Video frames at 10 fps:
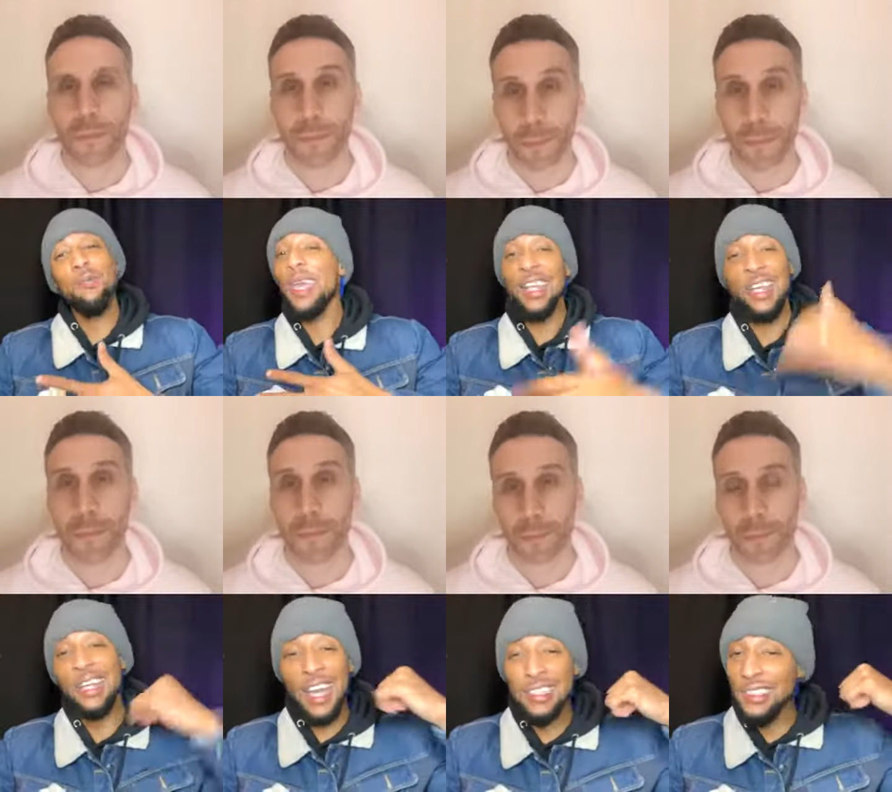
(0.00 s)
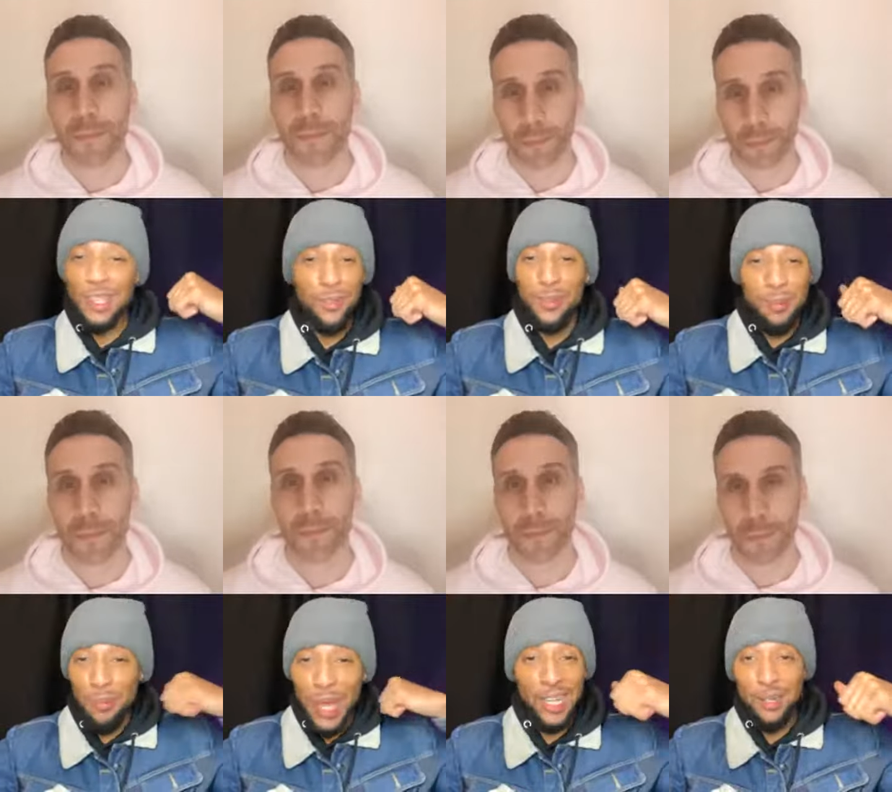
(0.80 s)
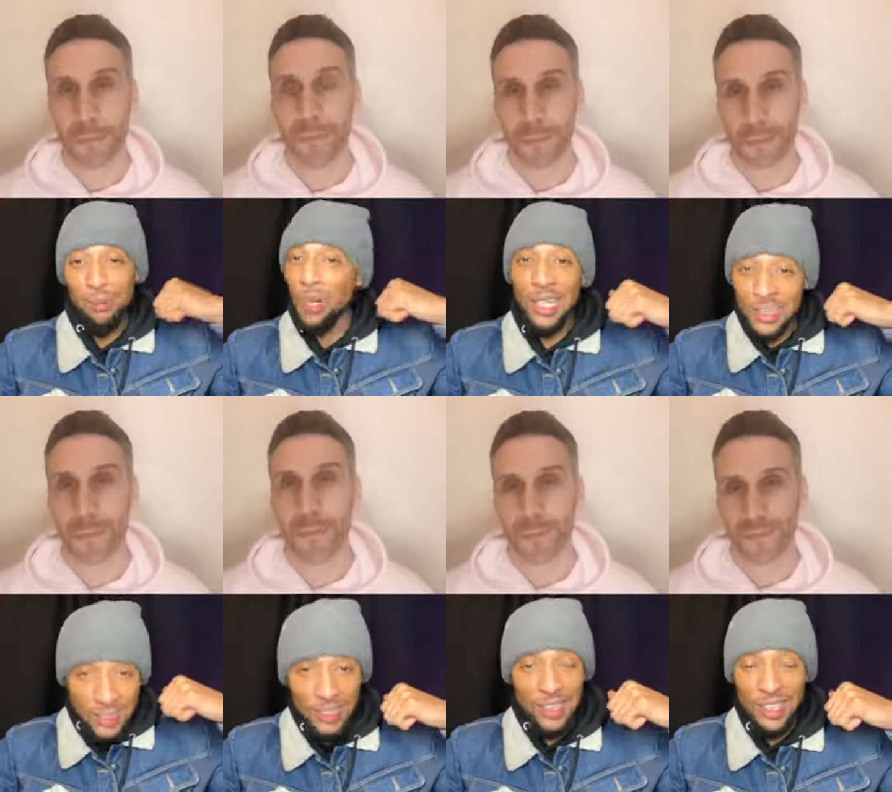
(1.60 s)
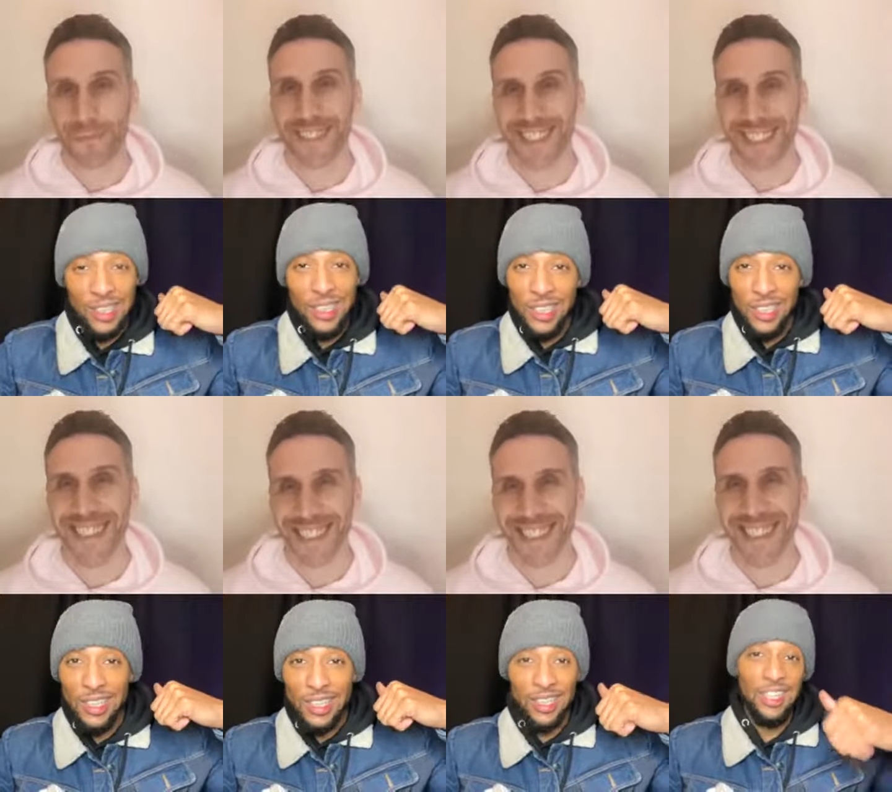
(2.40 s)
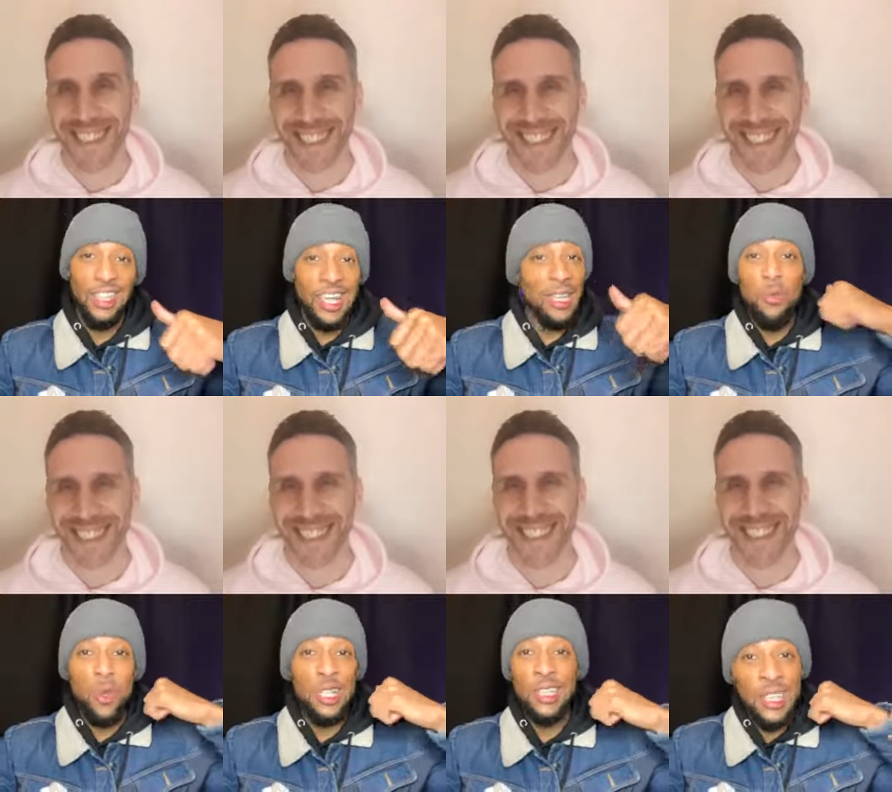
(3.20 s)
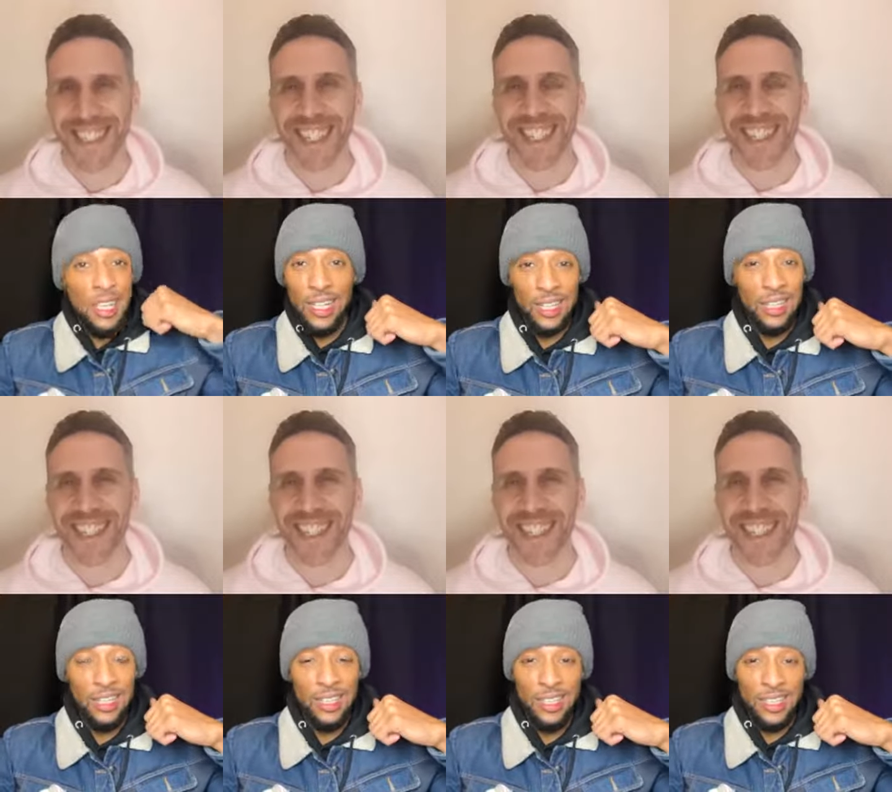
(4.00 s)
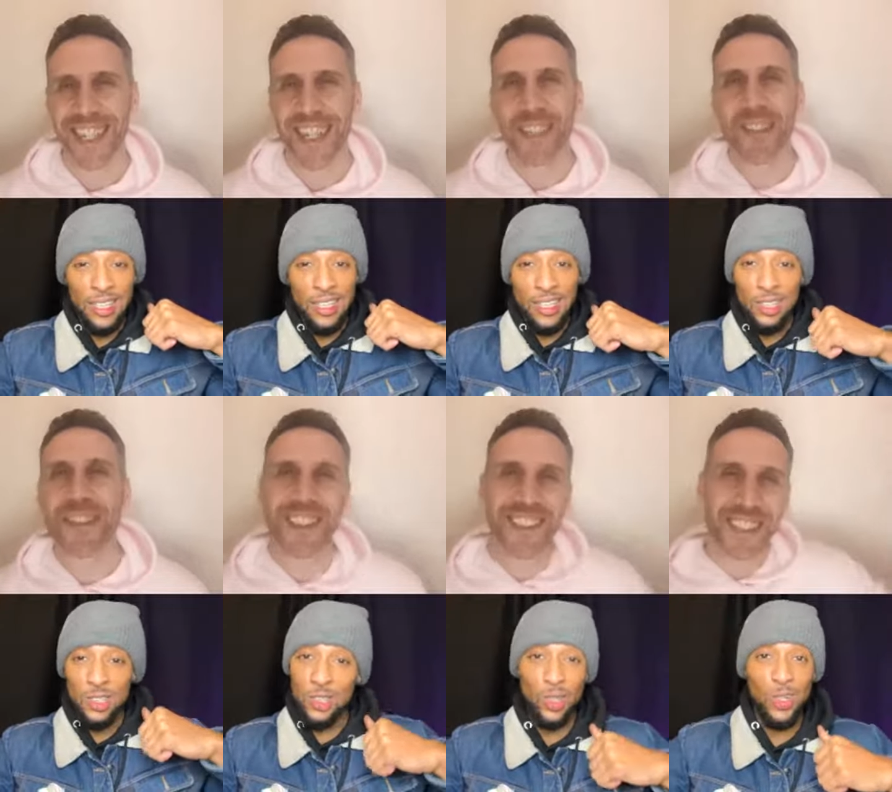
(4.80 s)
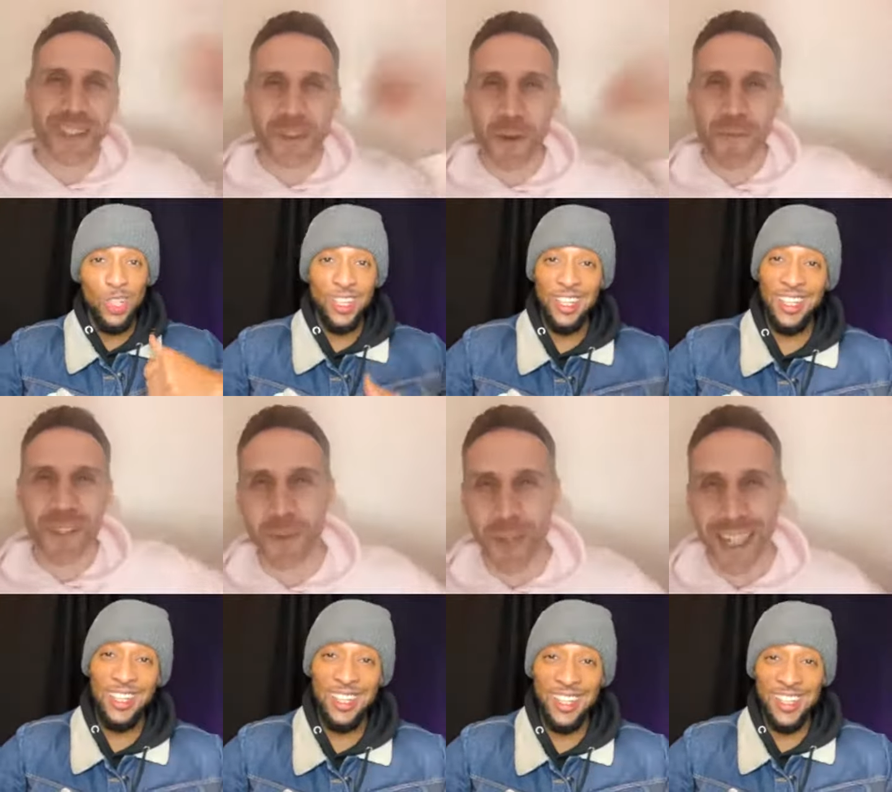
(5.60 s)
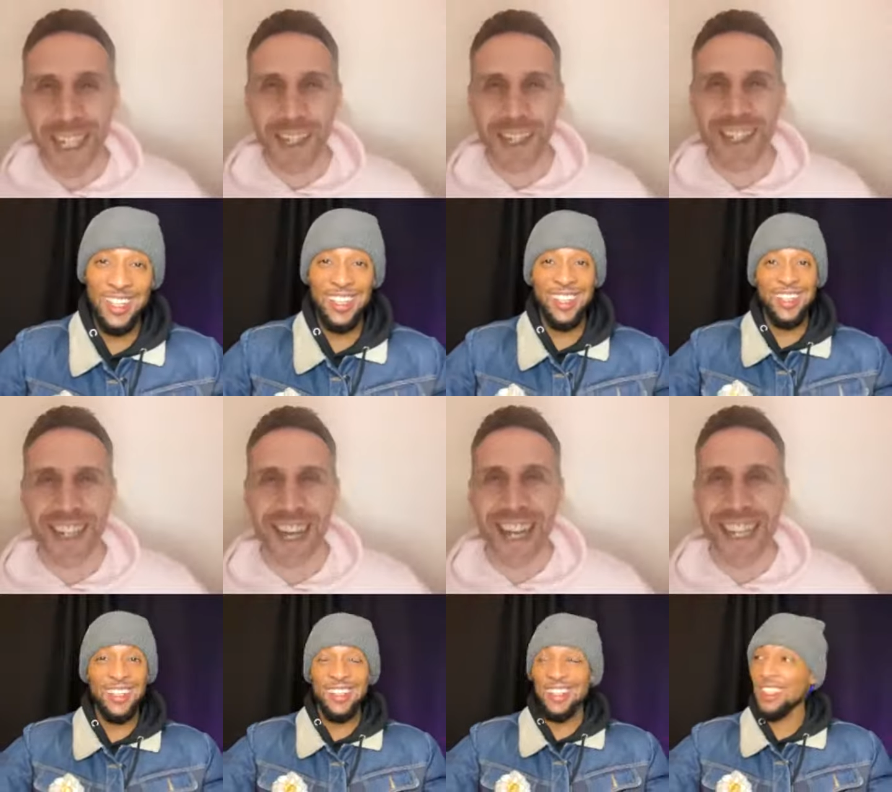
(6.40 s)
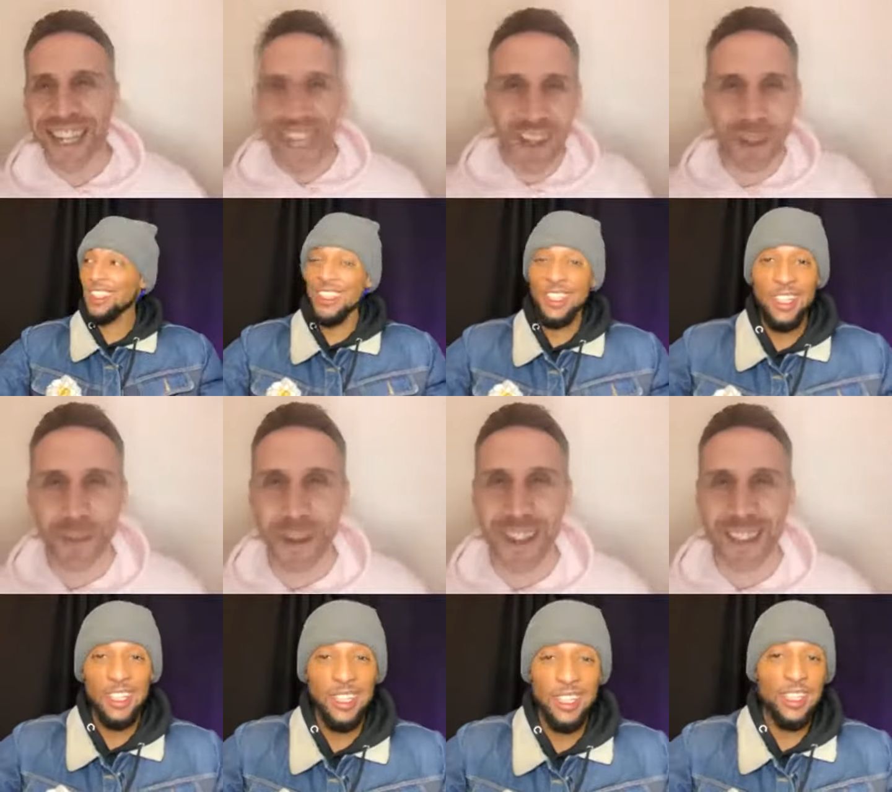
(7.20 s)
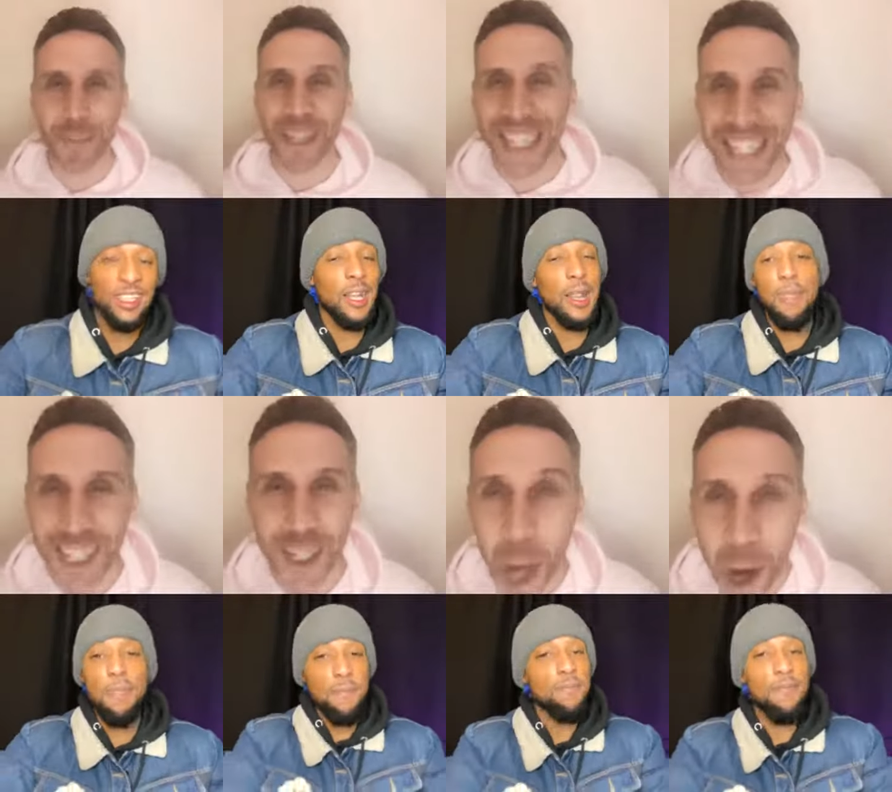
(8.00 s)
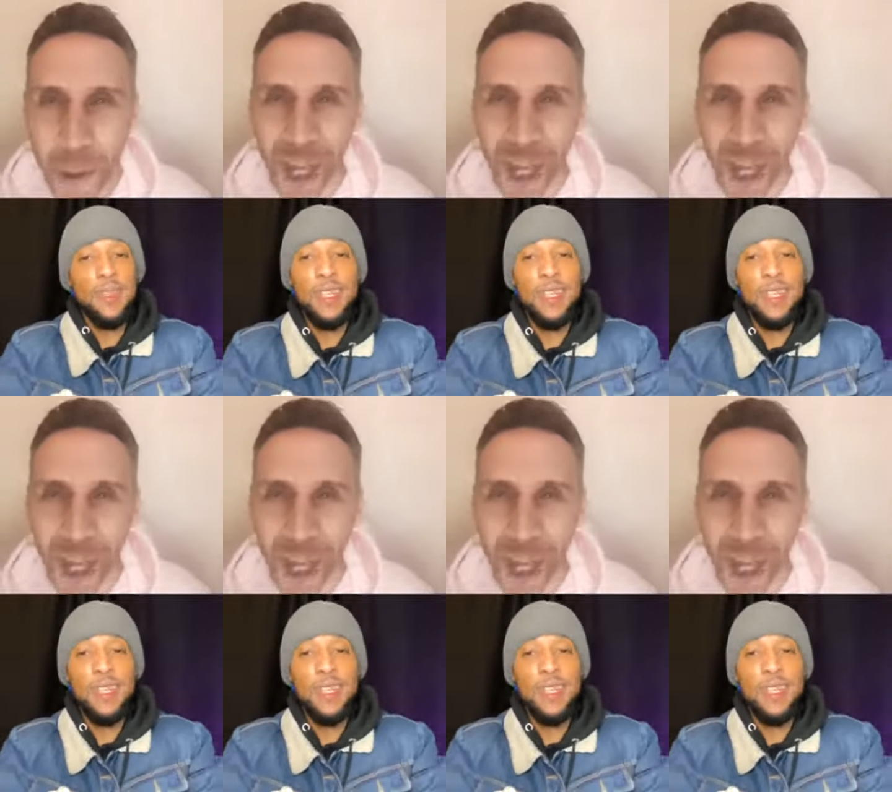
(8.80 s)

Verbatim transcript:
Speaker 1: man that got his stuff in the back of the bus, and he want to get it. You should just
Speaker 2: throw him a Twinkie and then get on the bus and be like, "Go,